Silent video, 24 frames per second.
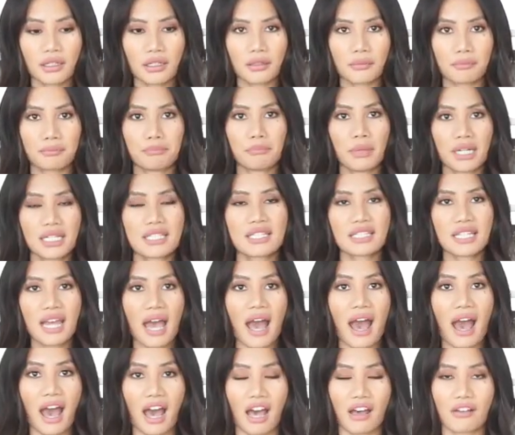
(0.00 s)

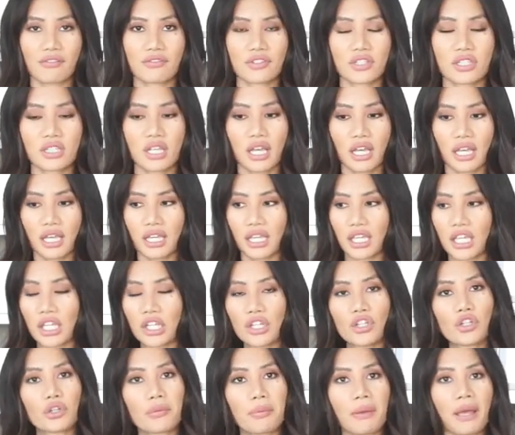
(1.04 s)
must-haves
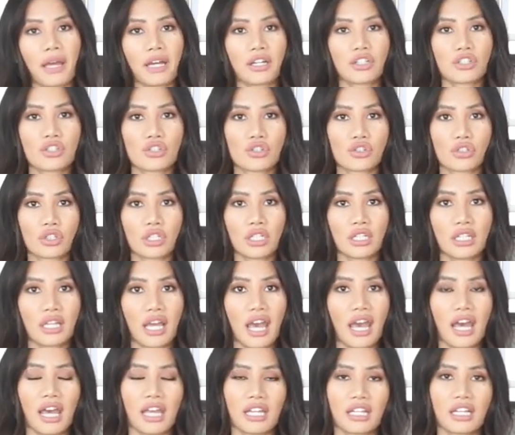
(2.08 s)
in your pantry
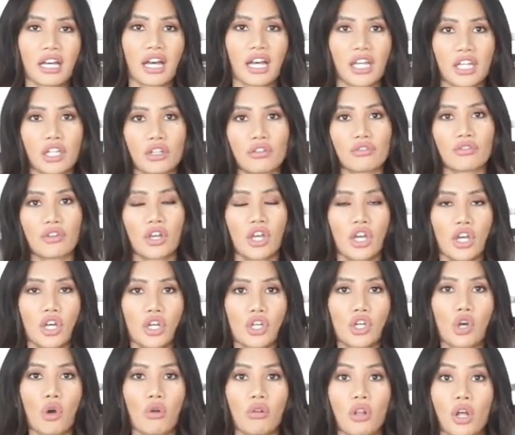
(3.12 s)
and kind of
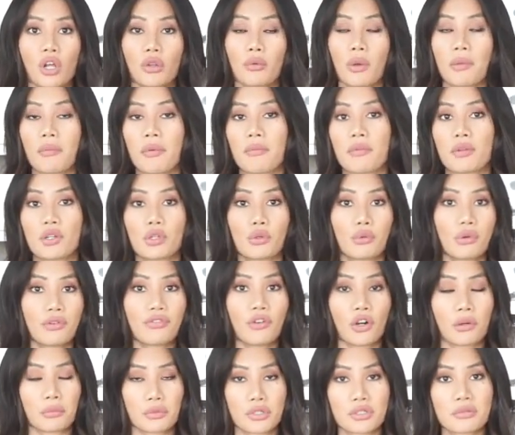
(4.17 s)
go along with maybe to a
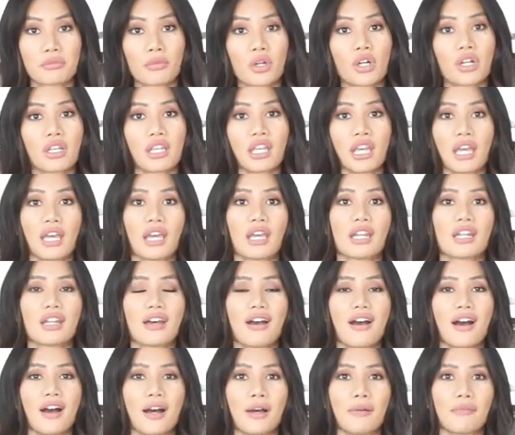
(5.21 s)
farmer's market.
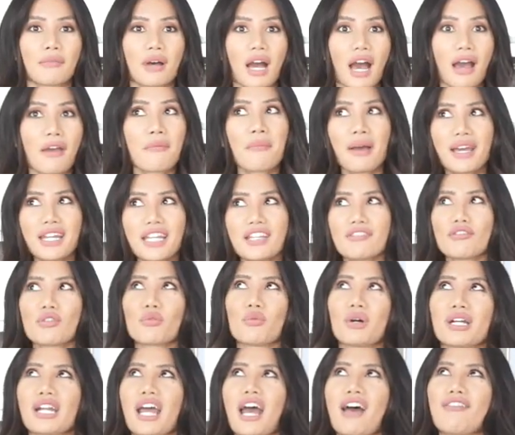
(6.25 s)
I might even
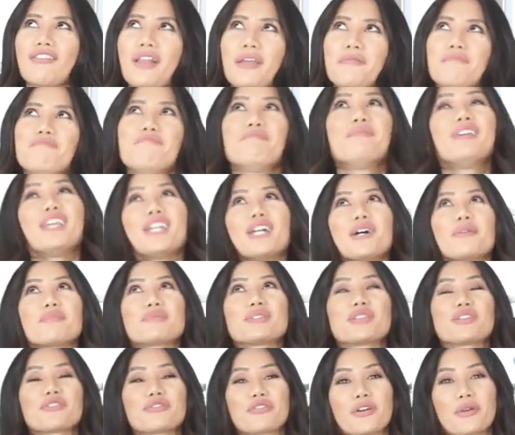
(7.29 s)
want to have like meetups
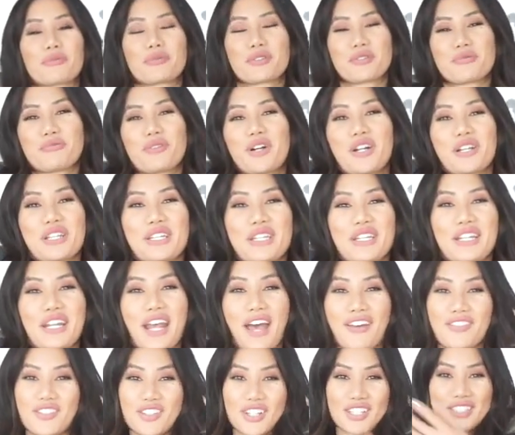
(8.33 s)
in the farmer's market and
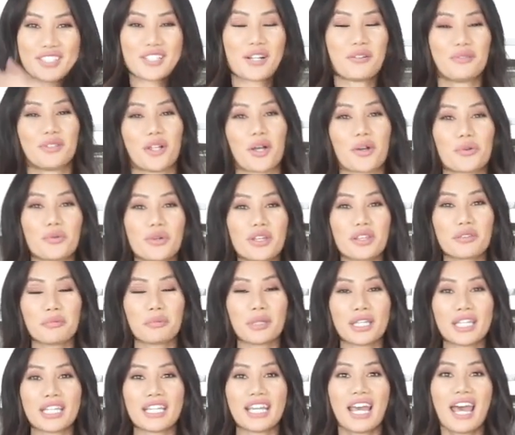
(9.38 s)
have you guys come along with
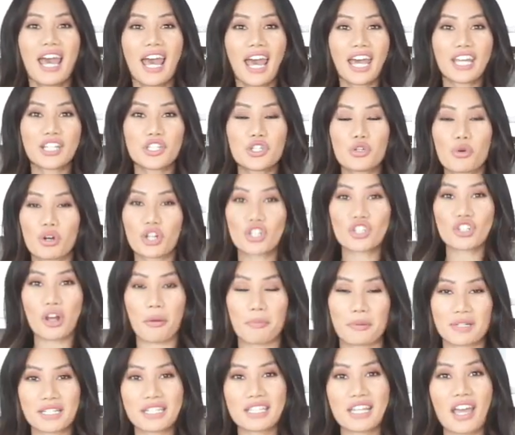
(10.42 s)
me and do our
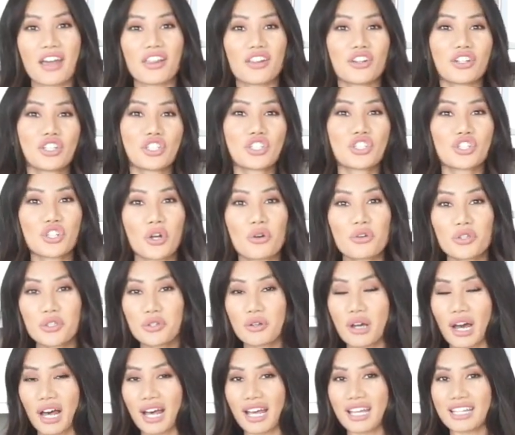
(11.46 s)
shopping together and show you
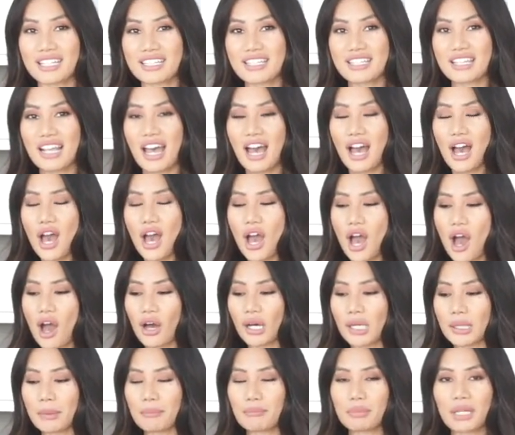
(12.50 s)
guys.
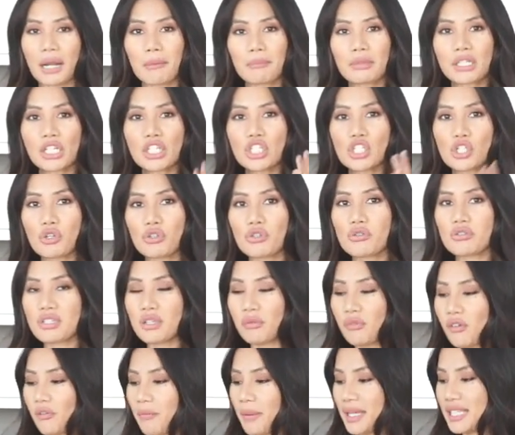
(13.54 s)
But I'm going to show you
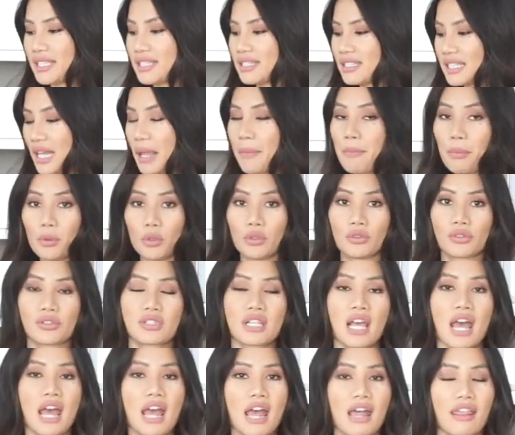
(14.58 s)
some of my staples
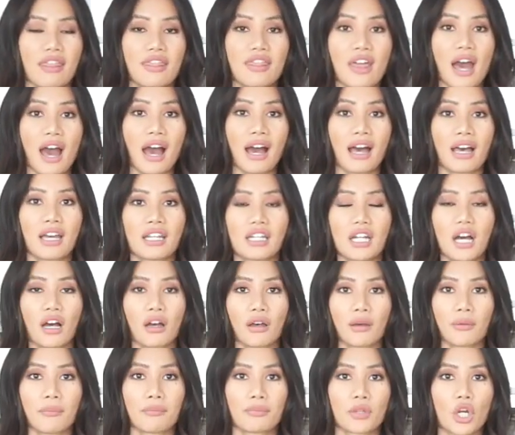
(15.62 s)

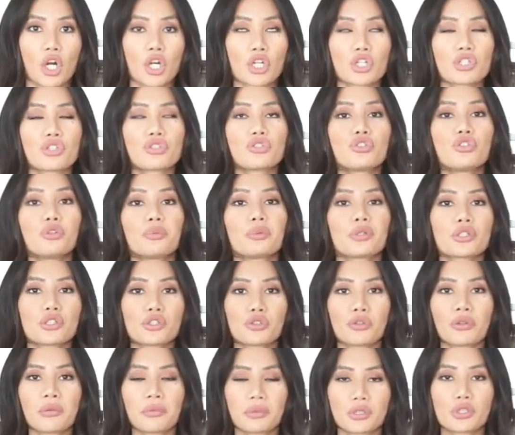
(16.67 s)
that are super,
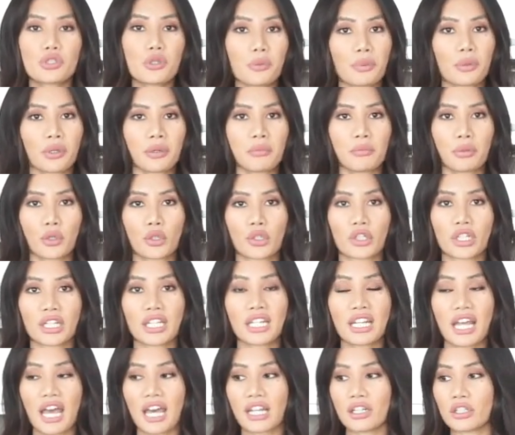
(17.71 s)
super, super
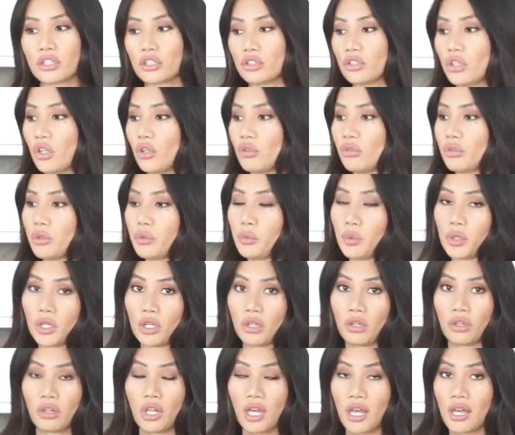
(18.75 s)
important and alone
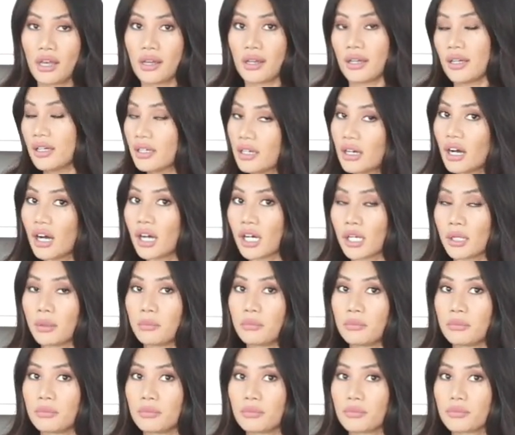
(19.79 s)
will
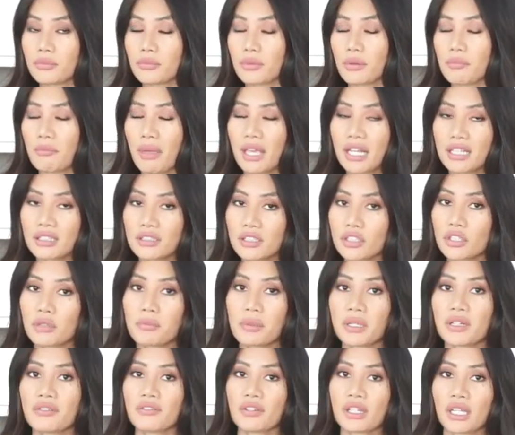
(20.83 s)
make a little
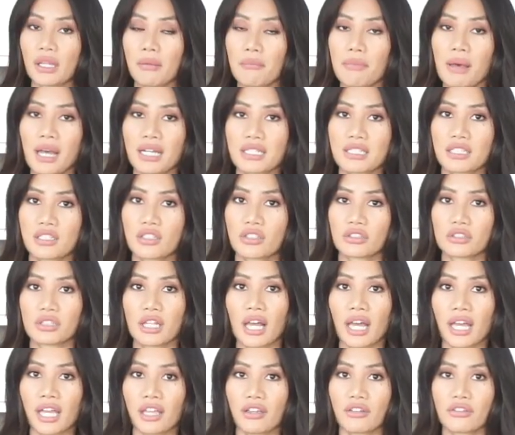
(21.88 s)
bit of an impact in your
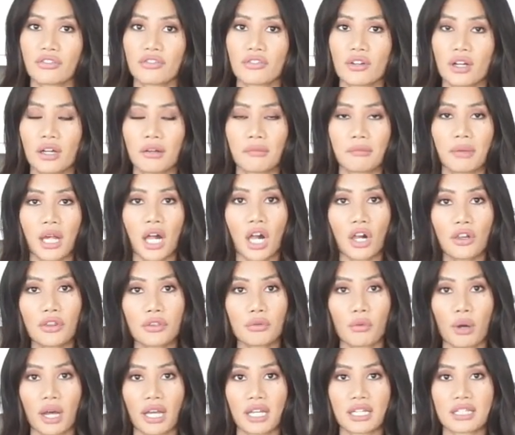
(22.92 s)
life,
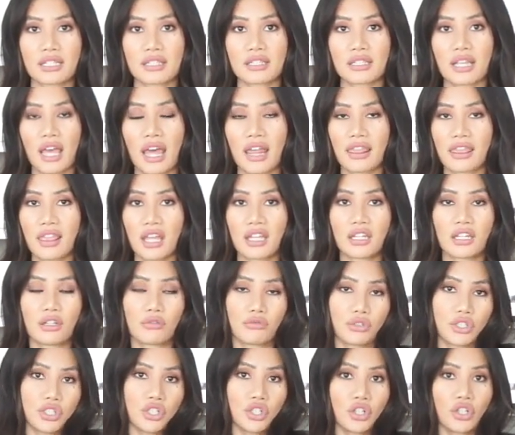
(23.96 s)
health-wise, and then in
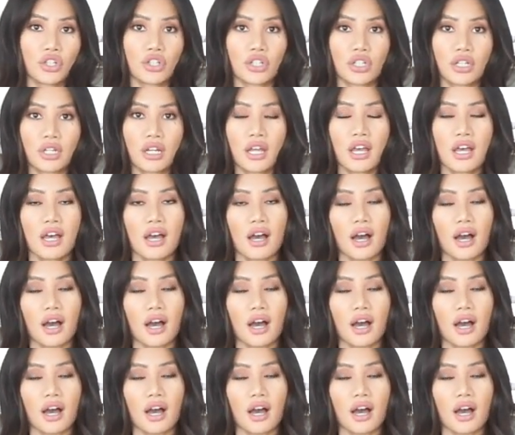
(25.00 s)
return,